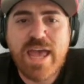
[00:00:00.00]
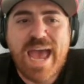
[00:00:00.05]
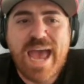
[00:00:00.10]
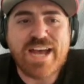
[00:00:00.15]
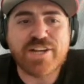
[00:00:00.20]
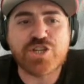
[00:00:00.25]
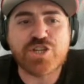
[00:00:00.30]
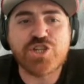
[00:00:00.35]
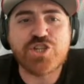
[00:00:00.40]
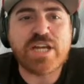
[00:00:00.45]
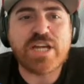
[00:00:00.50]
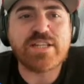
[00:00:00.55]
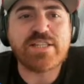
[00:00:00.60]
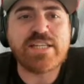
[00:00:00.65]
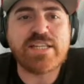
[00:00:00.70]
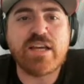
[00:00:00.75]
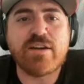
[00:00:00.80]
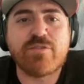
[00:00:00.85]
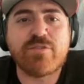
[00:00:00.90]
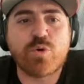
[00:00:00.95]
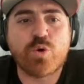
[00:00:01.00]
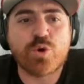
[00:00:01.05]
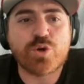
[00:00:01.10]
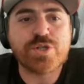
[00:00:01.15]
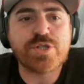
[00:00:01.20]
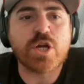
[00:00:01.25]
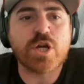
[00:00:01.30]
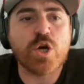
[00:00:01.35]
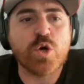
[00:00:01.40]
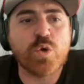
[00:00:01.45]
Ashton Genty, of
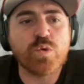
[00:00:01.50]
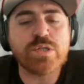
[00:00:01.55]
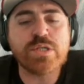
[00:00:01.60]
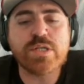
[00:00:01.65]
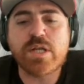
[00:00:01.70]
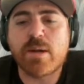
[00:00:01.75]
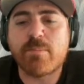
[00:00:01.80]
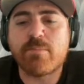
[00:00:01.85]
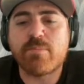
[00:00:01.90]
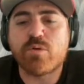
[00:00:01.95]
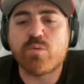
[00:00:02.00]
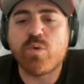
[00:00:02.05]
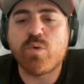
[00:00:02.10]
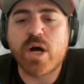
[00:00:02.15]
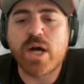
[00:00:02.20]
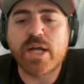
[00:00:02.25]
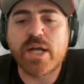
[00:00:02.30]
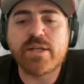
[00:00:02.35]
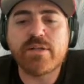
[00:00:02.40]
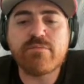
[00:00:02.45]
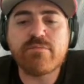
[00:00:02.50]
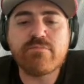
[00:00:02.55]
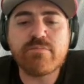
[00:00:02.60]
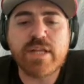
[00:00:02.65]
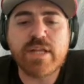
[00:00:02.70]
course, goes number 1.